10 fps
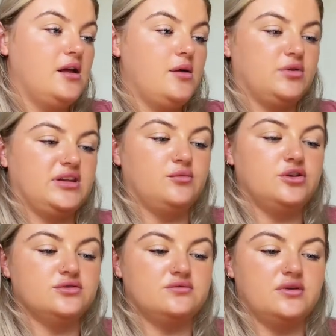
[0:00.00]
But then when
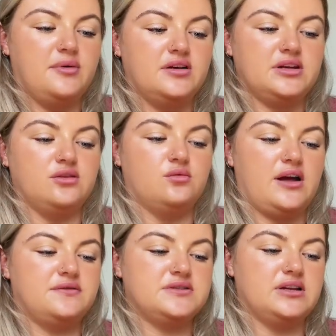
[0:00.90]
you're doing the body, you
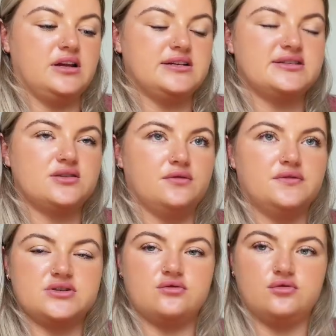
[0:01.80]
have to like
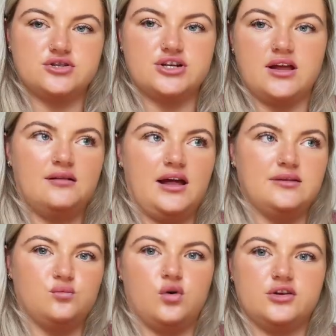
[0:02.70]
surface crochet
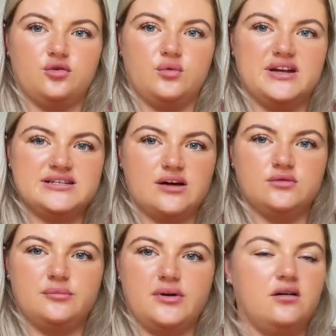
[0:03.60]
and work your way down
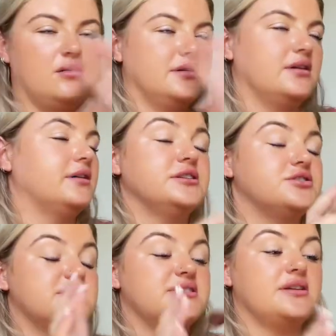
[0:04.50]
the bottom.
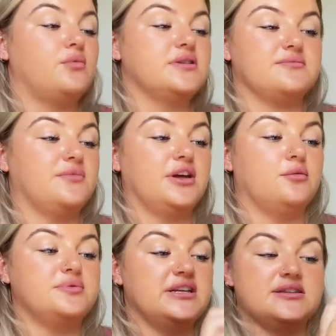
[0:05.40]
It wasn't my
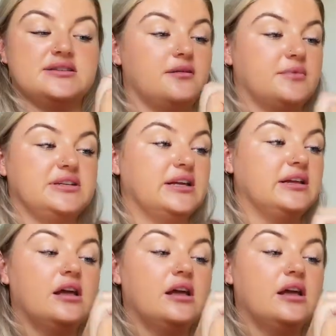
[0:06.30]
cup of tea. It's not my thing.